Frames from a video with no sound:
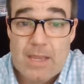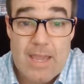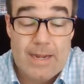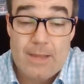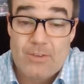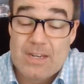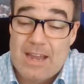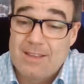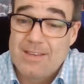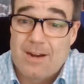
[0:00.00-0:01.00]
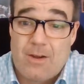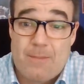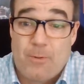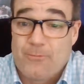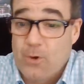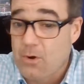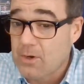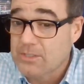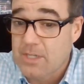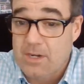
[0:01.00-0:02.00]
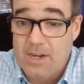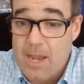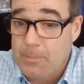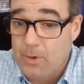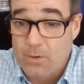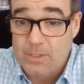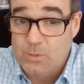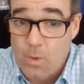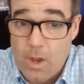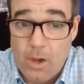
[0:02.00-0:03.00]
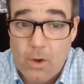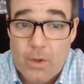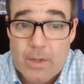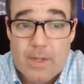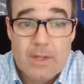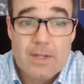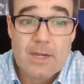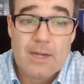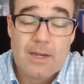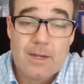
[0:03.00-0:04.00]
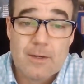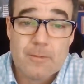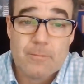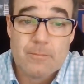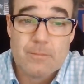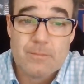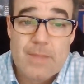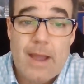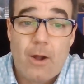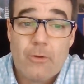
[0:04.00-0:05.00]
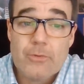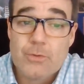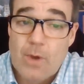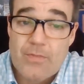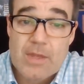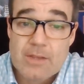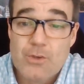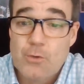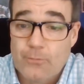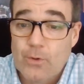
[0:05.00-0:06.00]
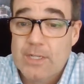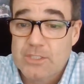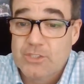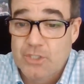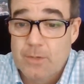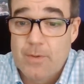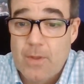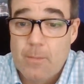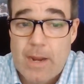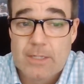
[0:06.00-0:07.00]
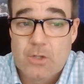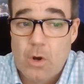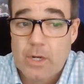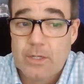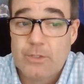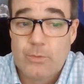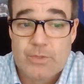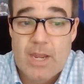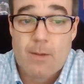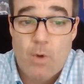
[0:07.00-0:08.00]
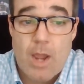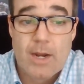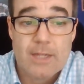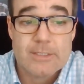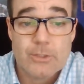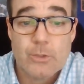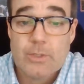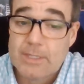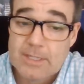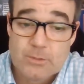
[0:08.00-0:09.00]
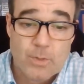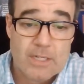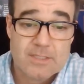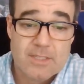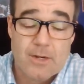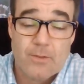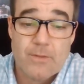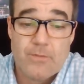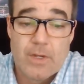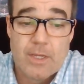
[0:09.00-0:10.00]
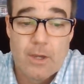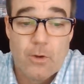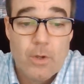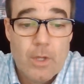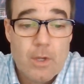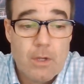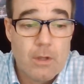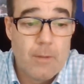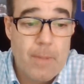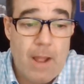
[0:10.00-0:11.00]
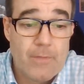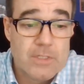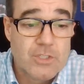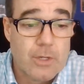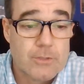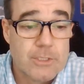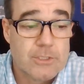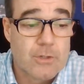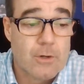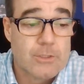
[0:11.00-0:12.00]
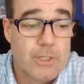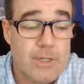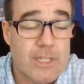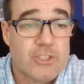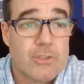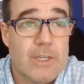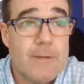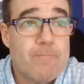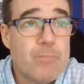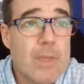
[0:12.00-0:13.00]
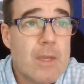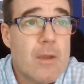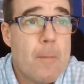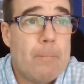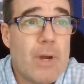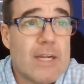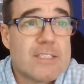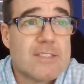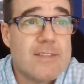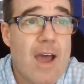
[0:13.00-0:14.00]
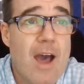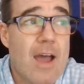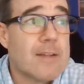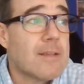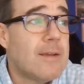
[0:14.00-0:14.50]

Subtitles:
even, I prefer Harsin and Napier as well. Now, do I think Hugh Freeze should have been their main target? You damn right I do, and that's what I said on the video about this coaching search initially, but it's not.